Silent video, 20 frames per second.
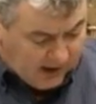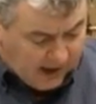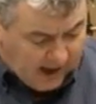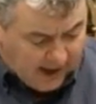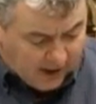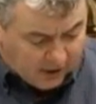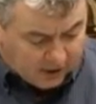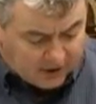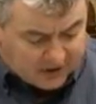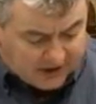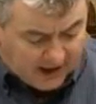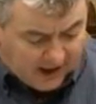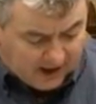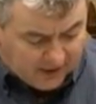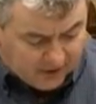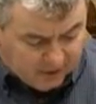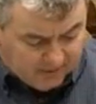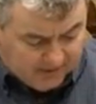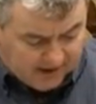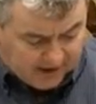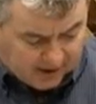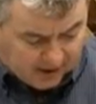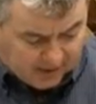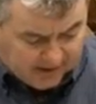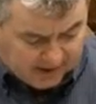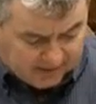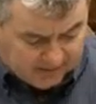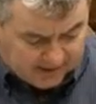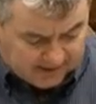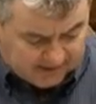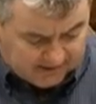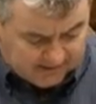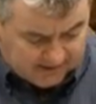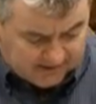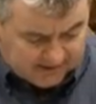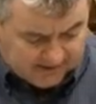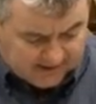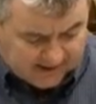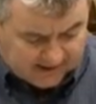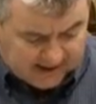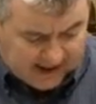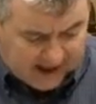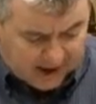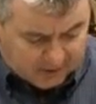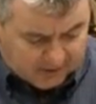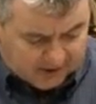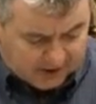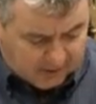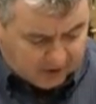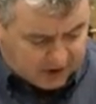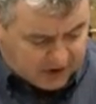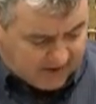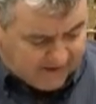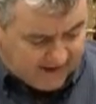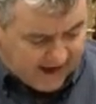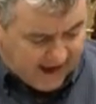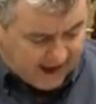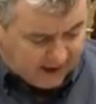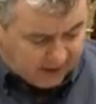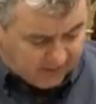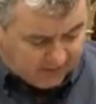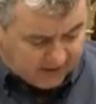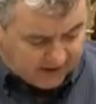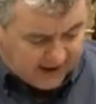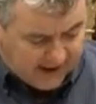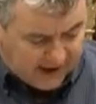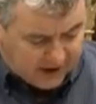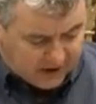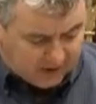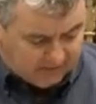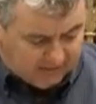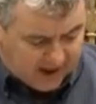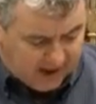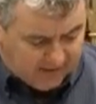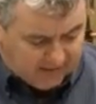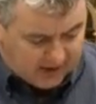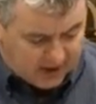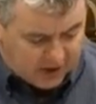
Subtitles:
I understand you made a commitment that last week would see the end of the delays and payment